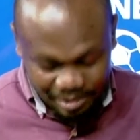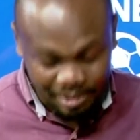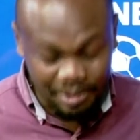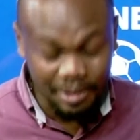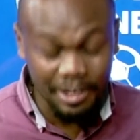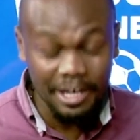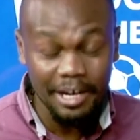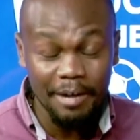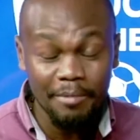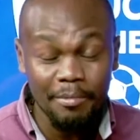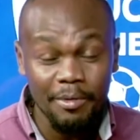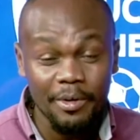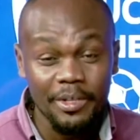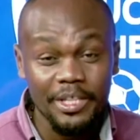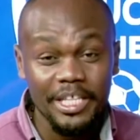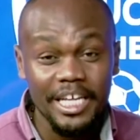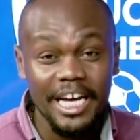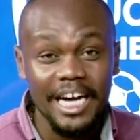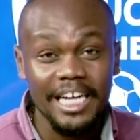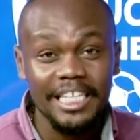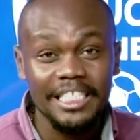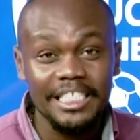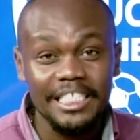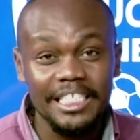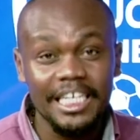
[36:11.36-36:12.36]
to talk about the
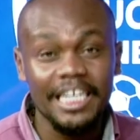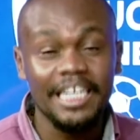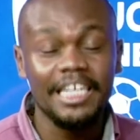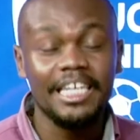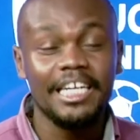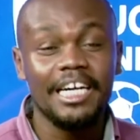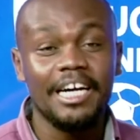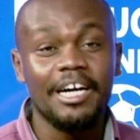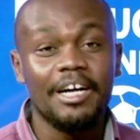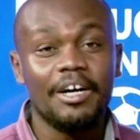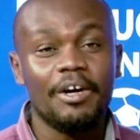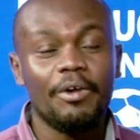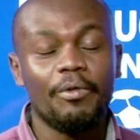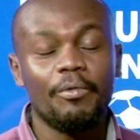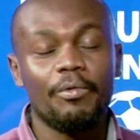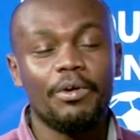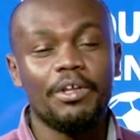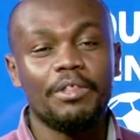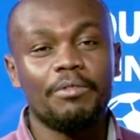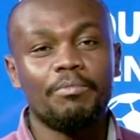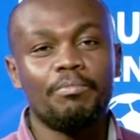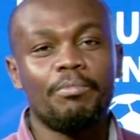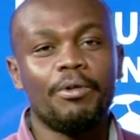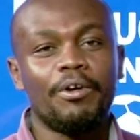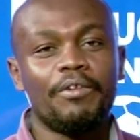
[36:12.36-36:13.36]
agenda
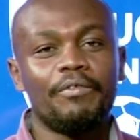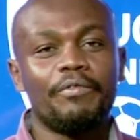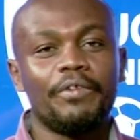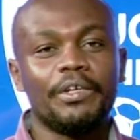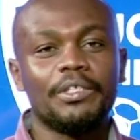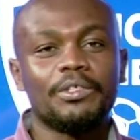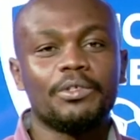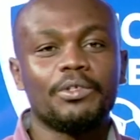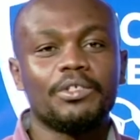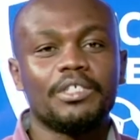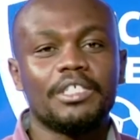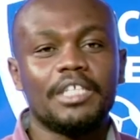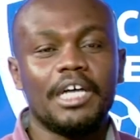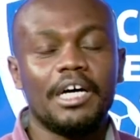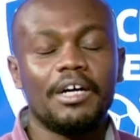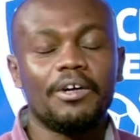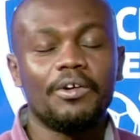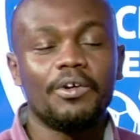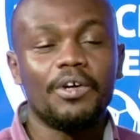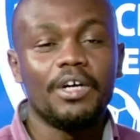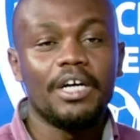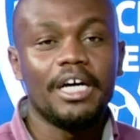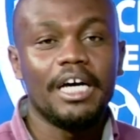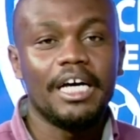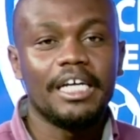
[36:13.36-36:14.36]
with Boniface Osano
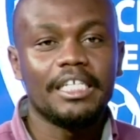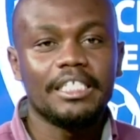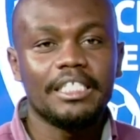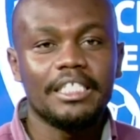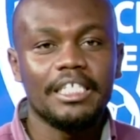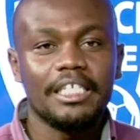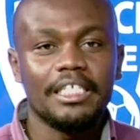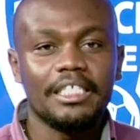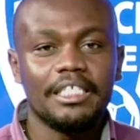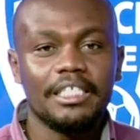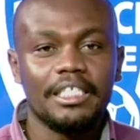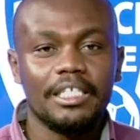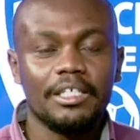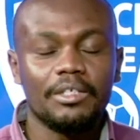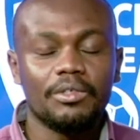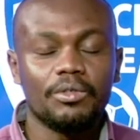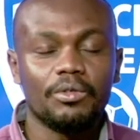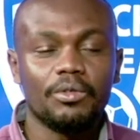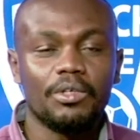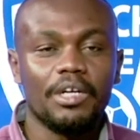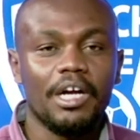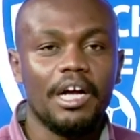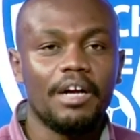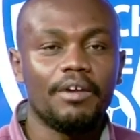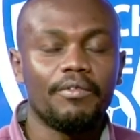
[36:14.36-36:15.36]
as they seek
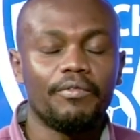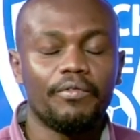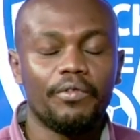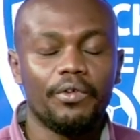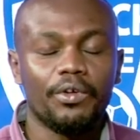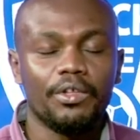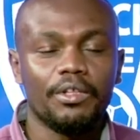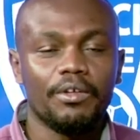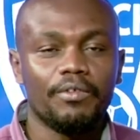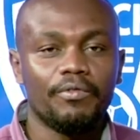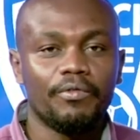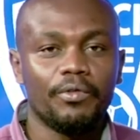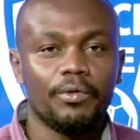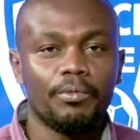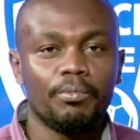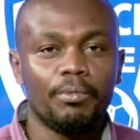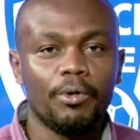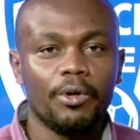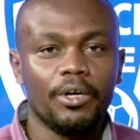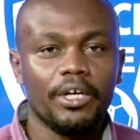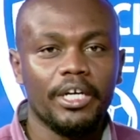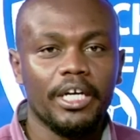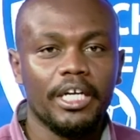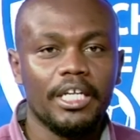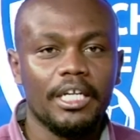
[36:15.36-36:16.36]
to run for the
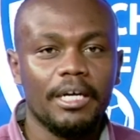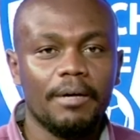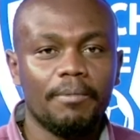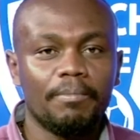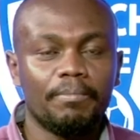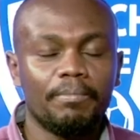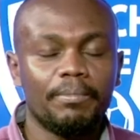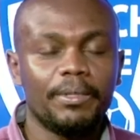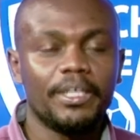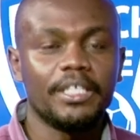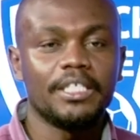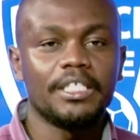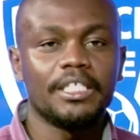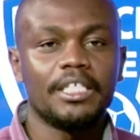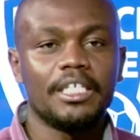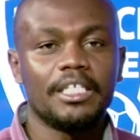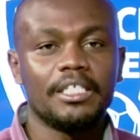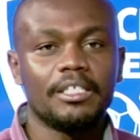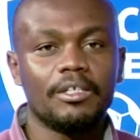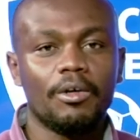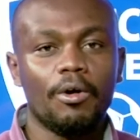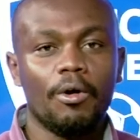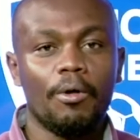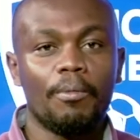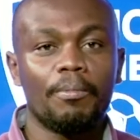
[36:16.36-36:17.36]
Football Kenya
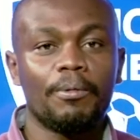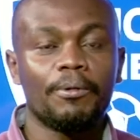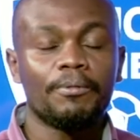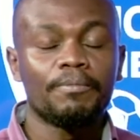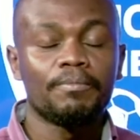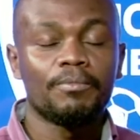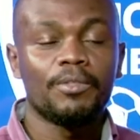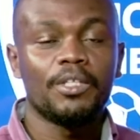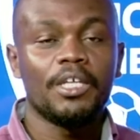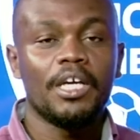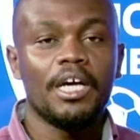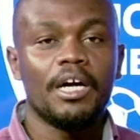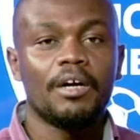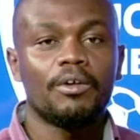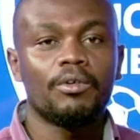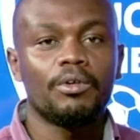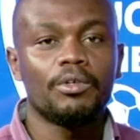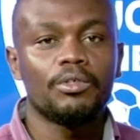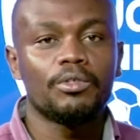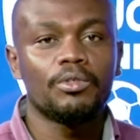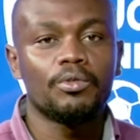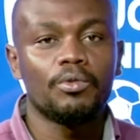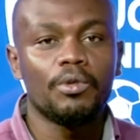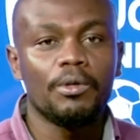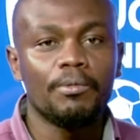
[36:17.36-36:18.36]
presidency. Hope they are
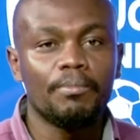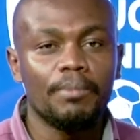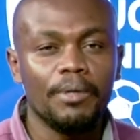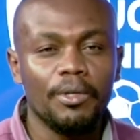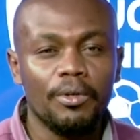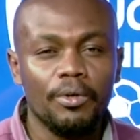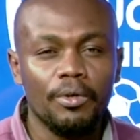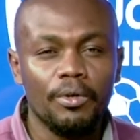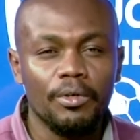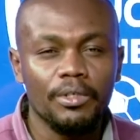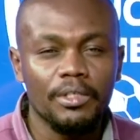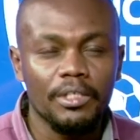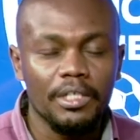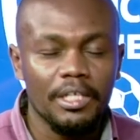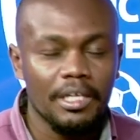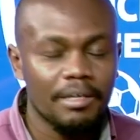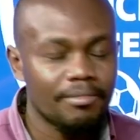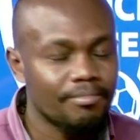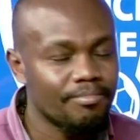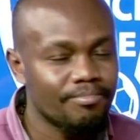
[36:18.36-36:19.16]
going to win because